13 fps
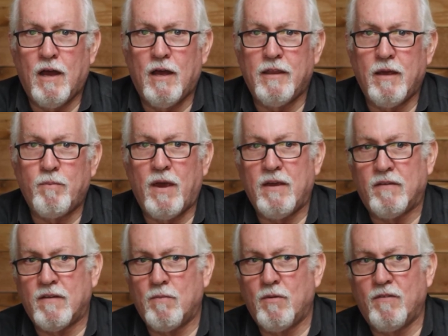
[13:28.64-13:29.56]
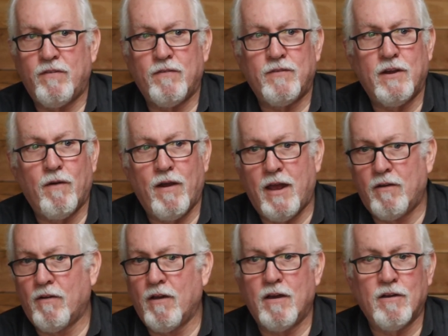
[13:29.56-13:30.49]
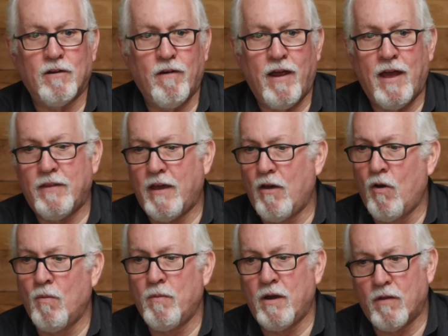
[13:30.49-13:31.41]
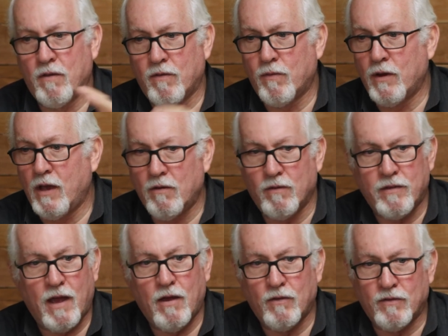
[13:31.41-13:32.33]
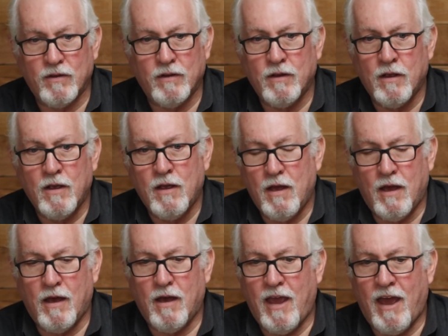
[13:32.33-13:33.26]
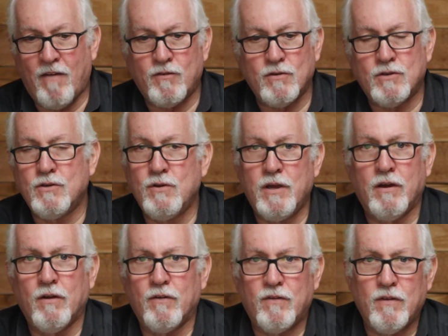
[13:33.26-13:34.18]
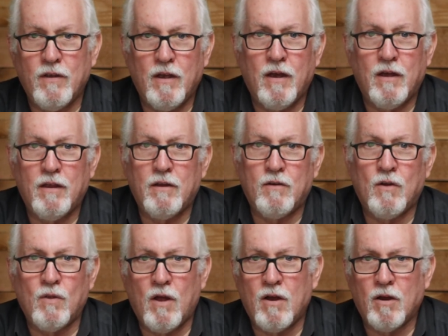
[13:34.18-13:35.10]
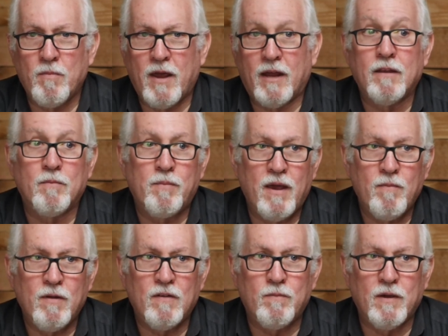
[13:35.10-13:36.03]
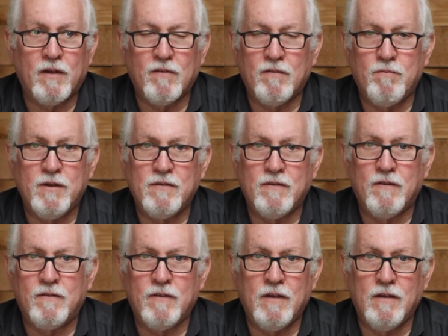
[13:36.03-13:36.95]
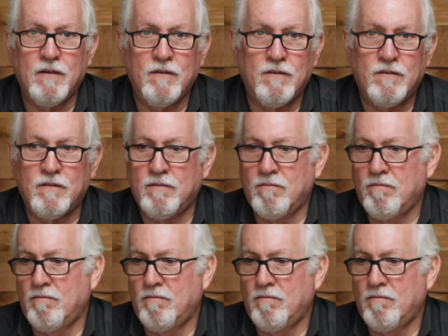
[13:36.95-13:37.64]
they pay someone 50 grand or 100 grand, they owe them another 300,000. After 2 years, they're no longer making the payments because the business is